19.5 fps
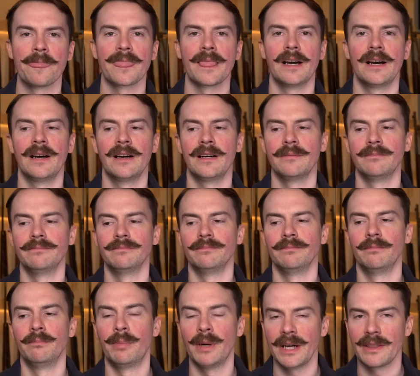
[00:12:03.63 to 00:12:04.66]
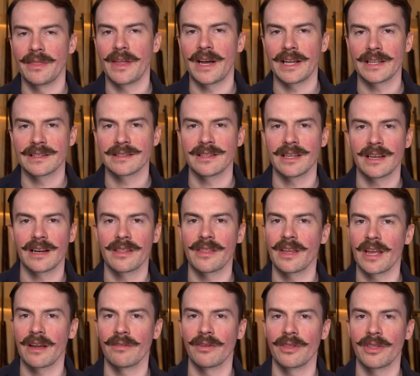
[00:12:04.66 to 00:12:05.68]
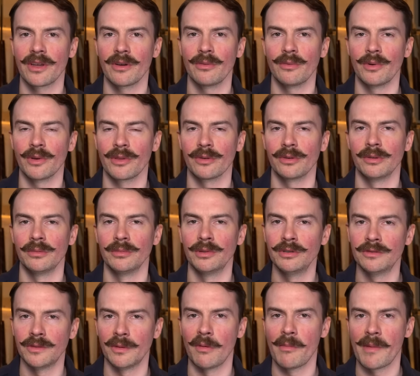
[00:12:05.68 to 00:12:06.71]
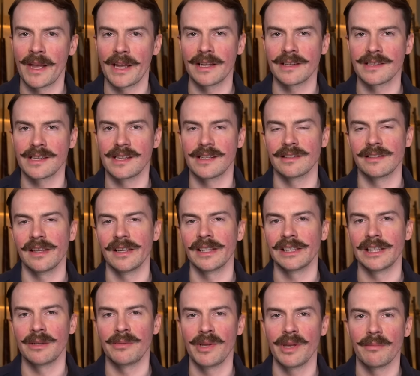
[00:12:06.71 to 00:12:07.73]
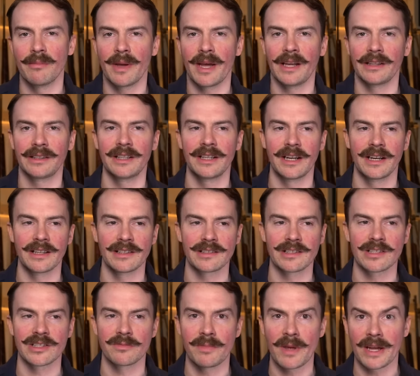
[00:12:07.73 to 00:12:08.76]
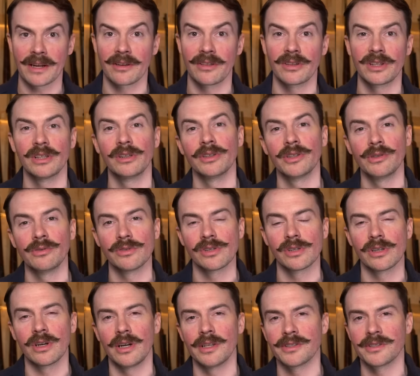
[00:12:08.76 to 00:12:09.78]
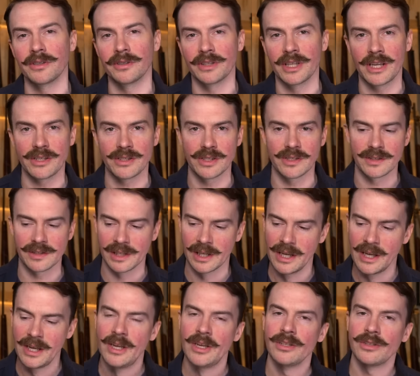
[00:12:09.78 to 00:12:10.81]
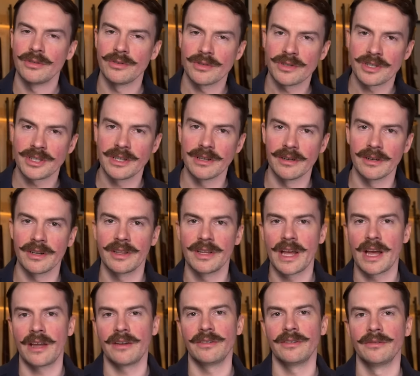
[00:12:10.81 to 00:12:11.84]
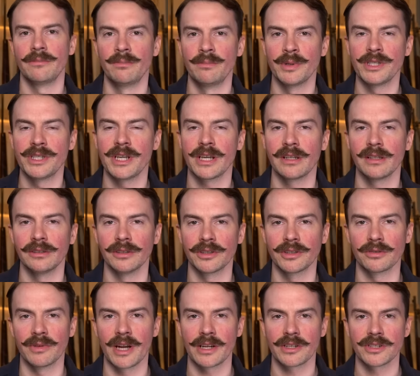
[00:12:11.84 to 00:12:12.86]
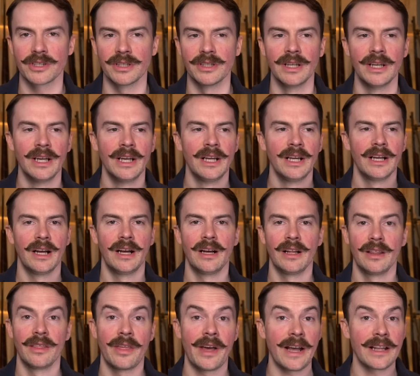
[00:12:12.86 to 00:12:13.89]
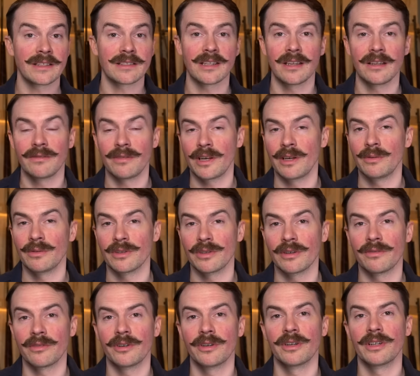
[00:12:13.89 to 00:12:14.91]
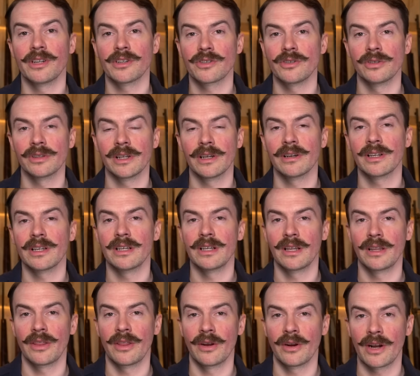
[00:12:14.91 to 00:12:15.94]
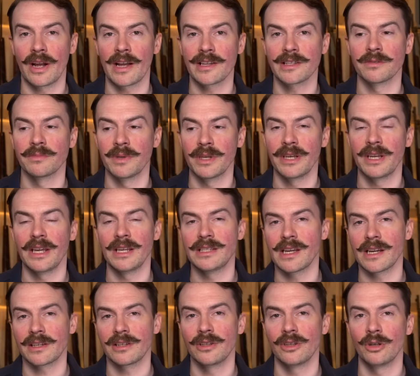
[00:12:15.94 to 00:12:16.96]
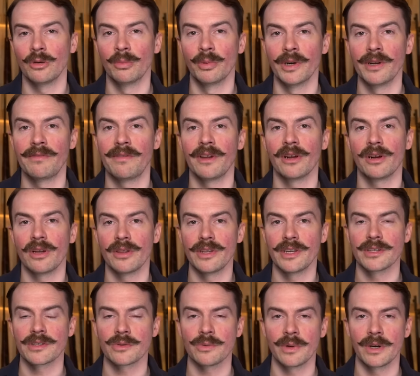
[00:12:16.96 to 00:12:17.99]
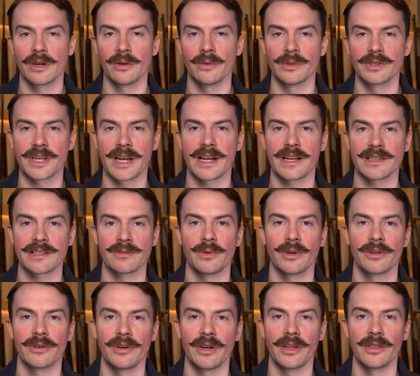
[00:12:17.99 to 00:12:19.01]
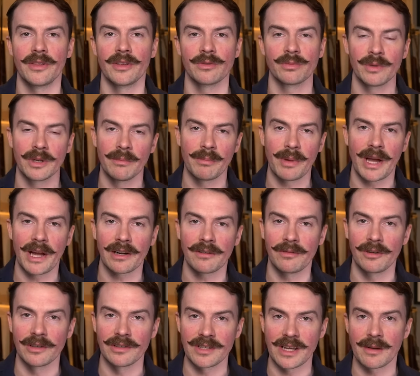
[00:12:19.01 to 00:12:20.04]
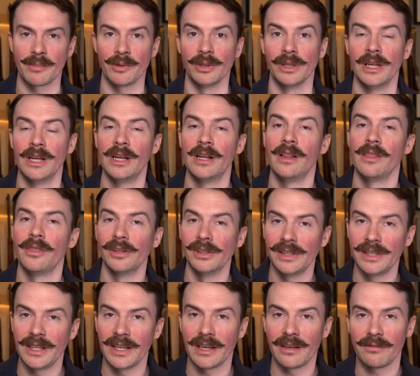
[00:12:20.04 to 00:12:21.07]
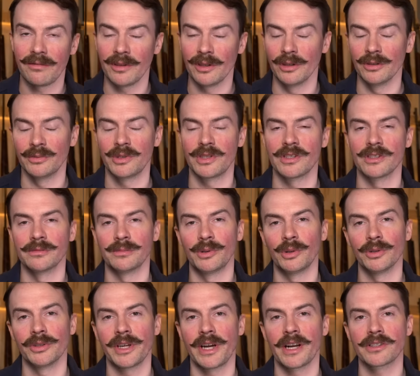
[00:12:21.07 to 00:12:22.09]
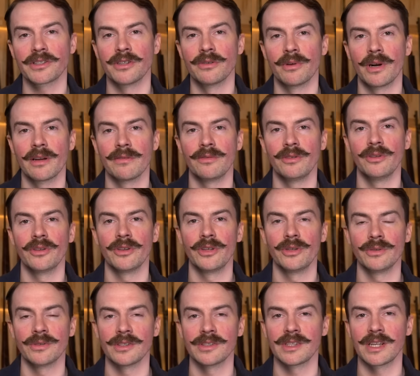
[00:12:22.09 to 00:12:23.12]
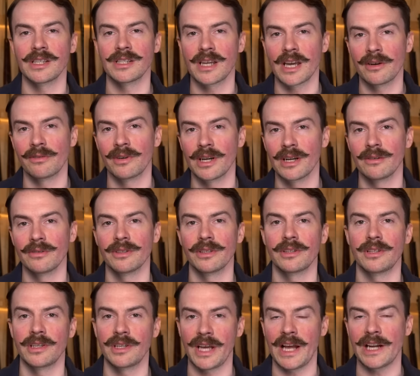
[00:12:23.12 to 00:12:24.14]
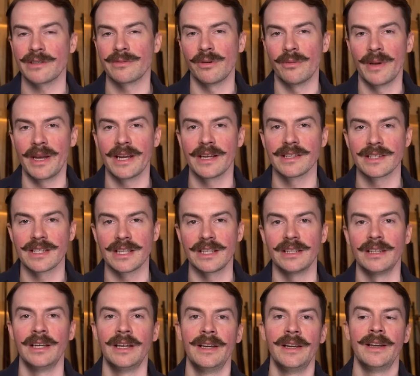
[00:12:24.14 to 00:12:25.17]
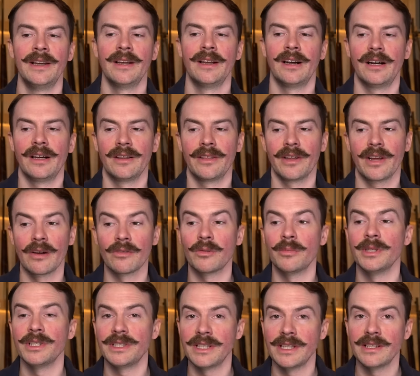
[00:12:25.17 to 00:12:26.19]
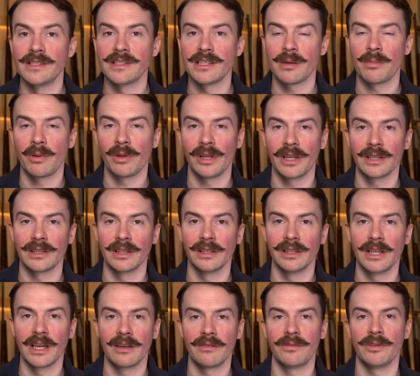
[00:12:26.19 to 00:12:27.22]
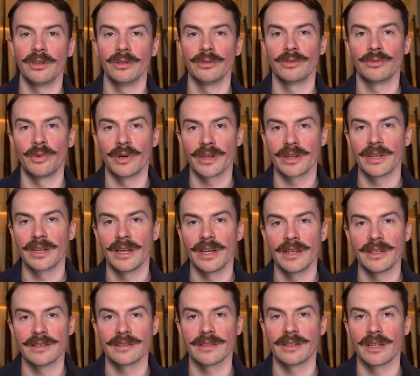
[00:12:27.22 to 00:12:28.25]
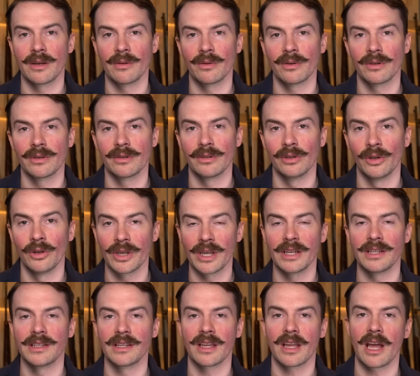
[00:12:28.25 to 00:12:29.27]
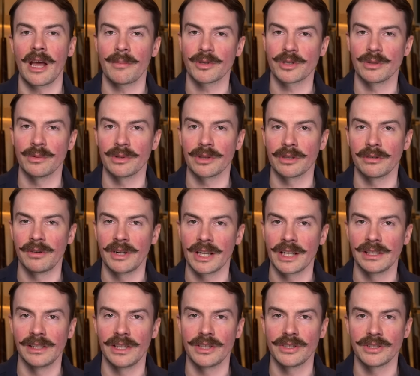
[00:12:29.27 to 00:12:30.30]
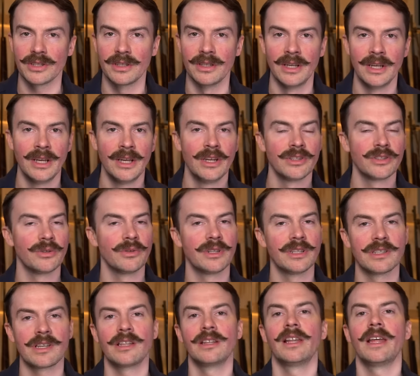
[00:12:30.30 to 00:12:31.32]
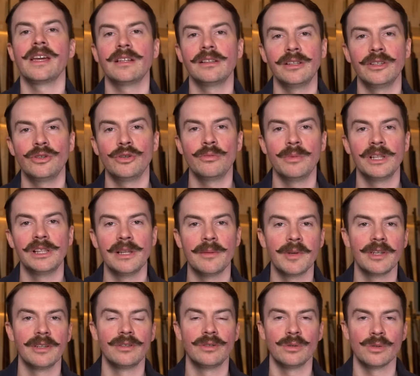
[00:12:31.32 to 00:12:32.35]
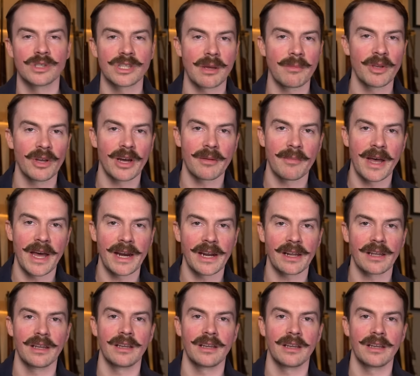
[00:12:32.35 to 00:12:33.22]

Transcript: But that said, I think everything with a removable magazine is likely to be impacted, and I suspect that they'll use the consultations to steer it in that particular direction. That said, if anyone's looking for additional clarity, there has been a technical briefing on this where it was asked whether or not this would impact, for example, the Lee Enfield, which is a bolt action rifle that uses a 10-round detachable magazine. The government did stipulate the Lee Enfield was one of the guns that they were looking to capture with the regulation. So it is unlikely to be limited to semi-automatic.